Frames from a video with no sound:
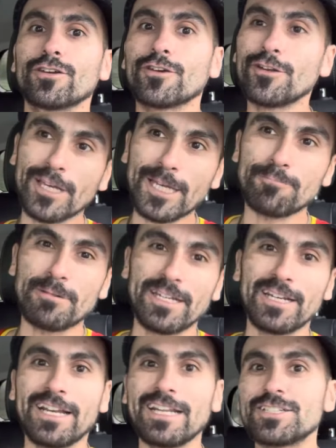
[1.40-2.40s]
in an
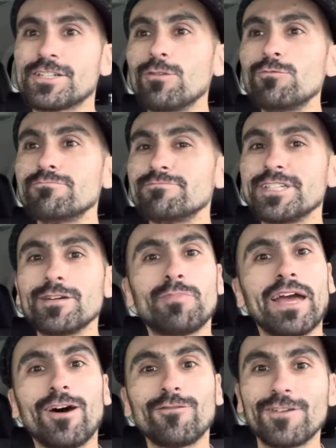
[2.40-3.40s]
internet show. Your
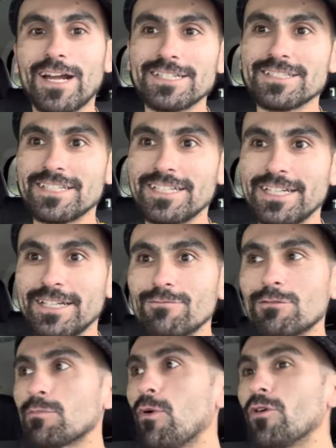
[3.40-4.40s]
pal Frosty here,
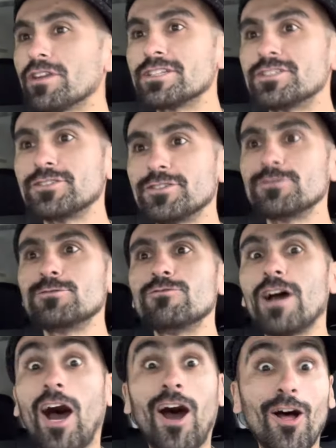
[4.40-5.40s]
reporting to
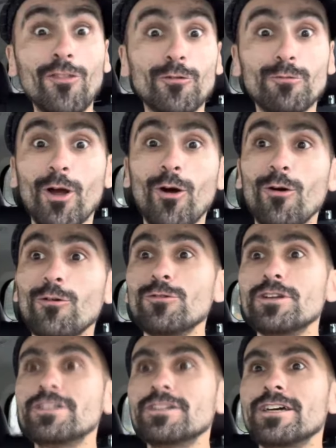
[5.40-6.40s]
you on the
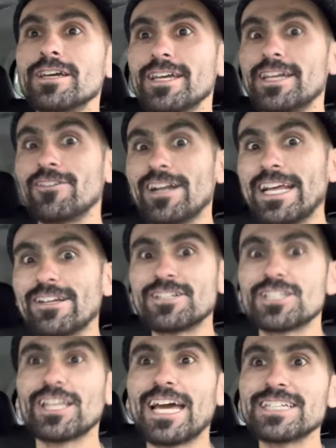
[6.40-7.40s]
road here in Anchorage,
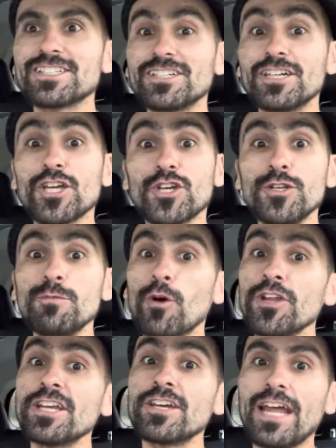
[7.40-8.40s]
Alaska. Good
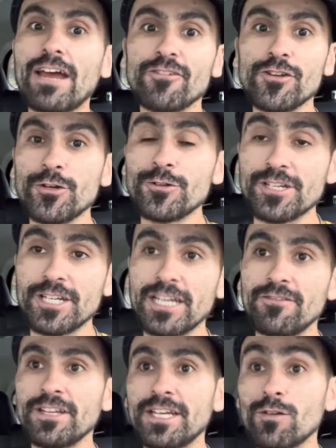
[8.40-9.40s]
morning, good afternoon, good
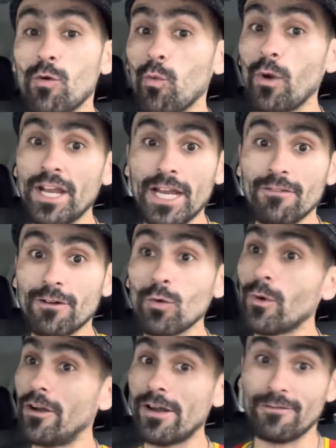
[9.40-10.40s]
evening, whenever,
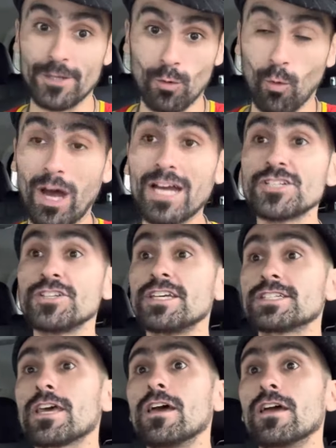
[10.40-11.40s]
wherever you're watching
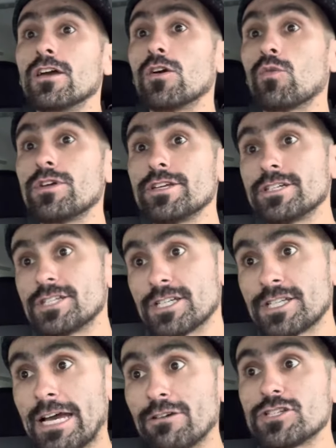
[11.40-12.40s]
this. Whether you're
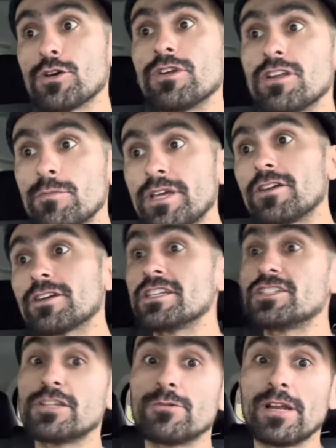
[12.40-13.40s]
just now joining me or
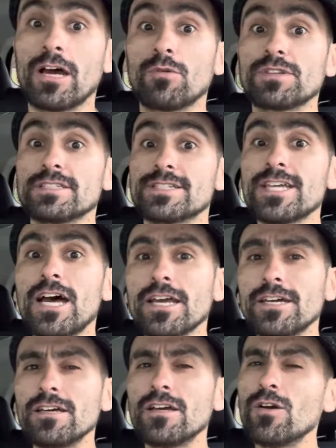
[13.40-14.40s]
continuing on with the
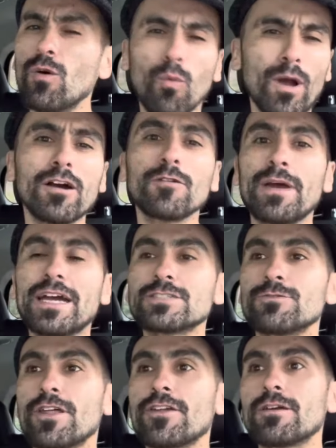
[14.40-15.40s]
saga, welcome back to
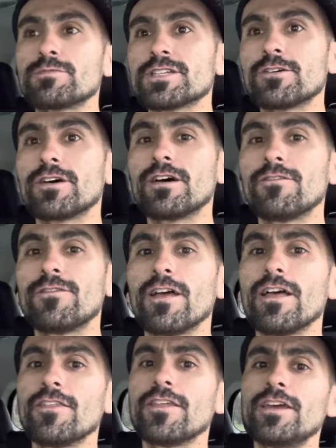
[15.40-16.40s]
another episode of
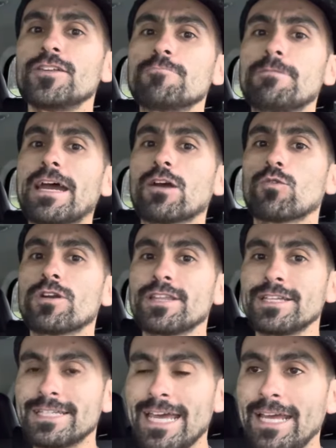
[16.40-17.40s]
the Iñupiaq Word of the
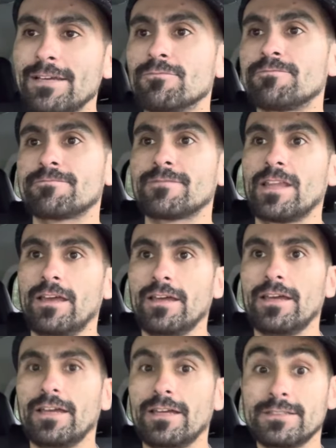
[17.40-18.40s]
Day.
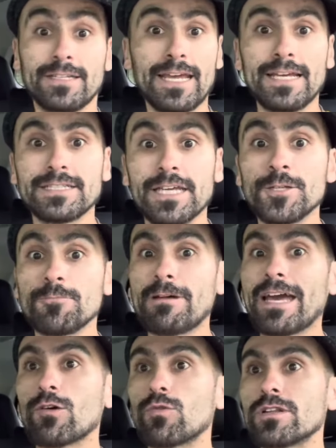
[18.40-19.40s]
Today's
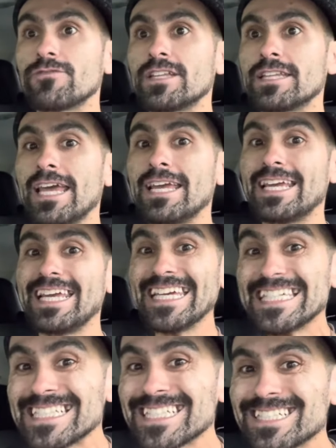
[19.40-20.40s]
Iñupiaq Word of the Day
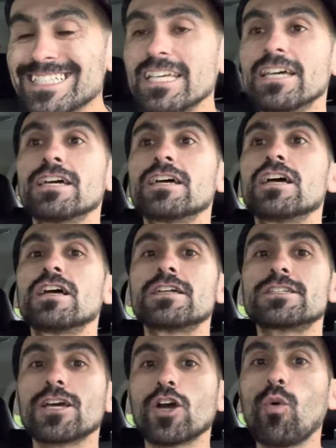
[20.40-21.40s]
is
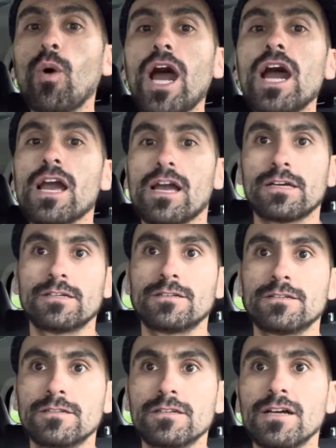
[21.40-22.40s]
Taquaq.
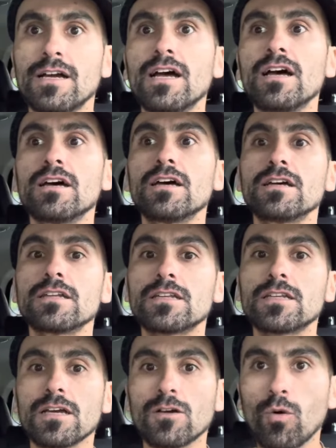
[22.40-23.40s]

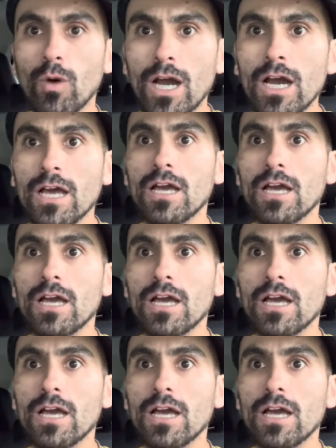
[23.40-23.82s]
To quack.